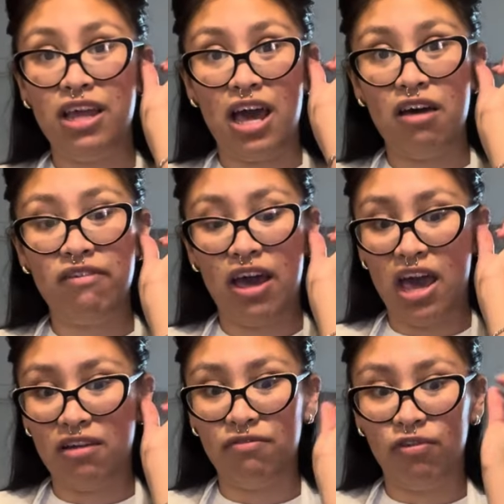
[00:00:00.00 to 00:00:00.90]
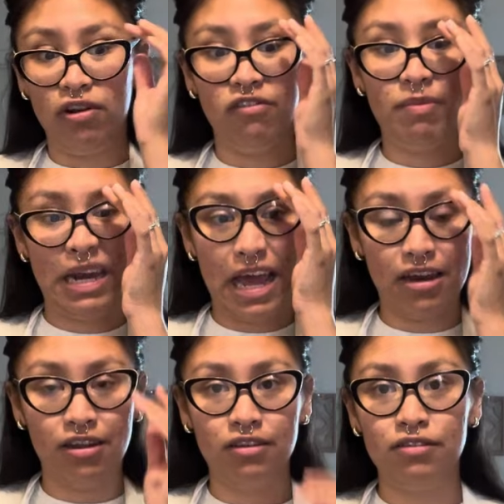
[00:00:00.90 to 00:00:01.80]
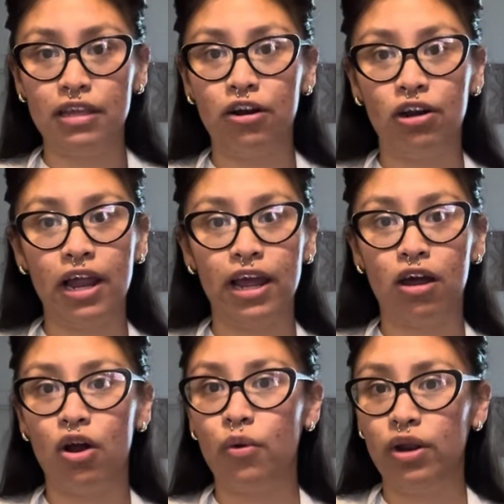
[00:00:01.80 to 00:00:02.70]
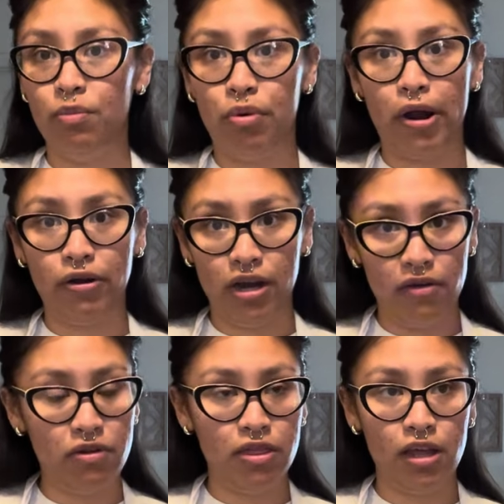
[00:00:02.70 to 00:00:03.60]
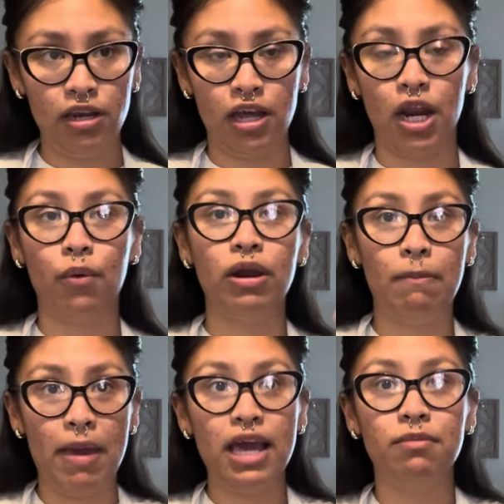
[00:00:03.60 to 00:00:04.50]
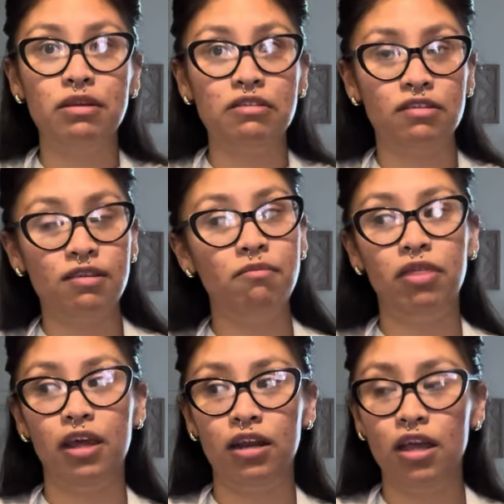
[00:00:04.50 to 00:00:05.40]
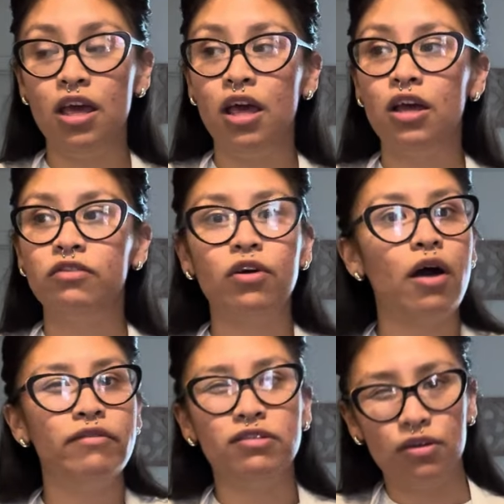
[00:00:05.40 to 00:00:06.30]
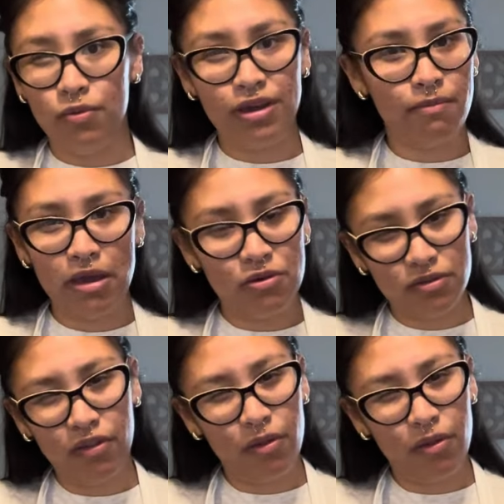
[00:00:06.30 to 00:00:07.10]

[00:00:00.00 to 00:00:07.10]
have a handful of bananas that are like already brown and everything, and I wanna make them into something. So obviously we can make use of the